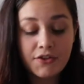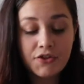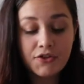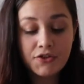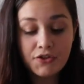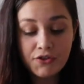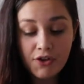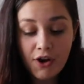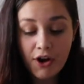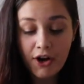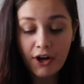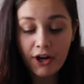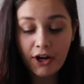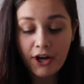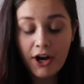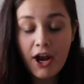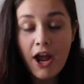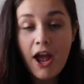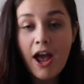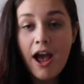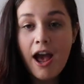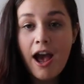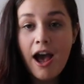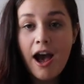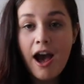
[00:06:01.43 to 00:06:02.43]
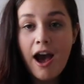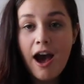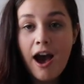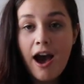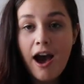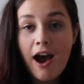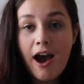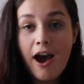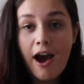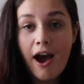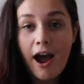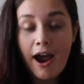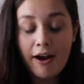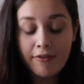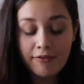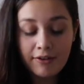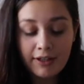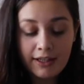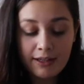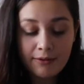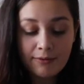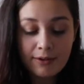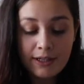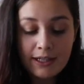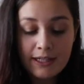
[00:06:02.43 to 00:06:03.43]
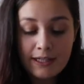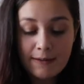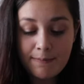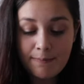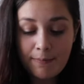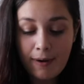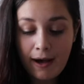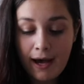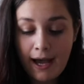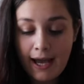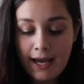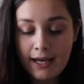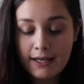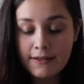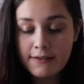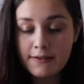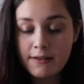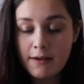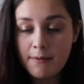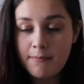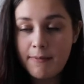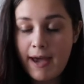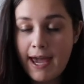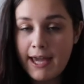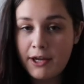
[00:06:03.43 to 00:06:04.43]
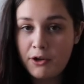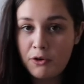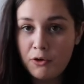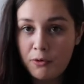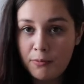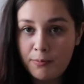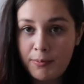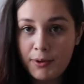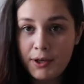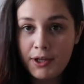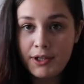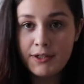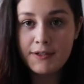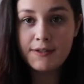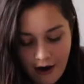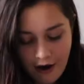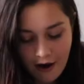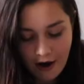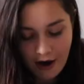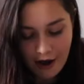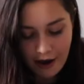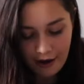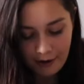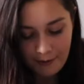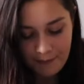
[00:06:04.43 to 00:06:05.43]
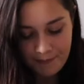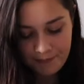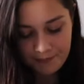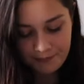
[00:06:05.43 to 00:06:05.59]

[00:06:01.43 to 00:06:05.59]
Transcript: So, I really wanted to buy some ankle boots. Oh!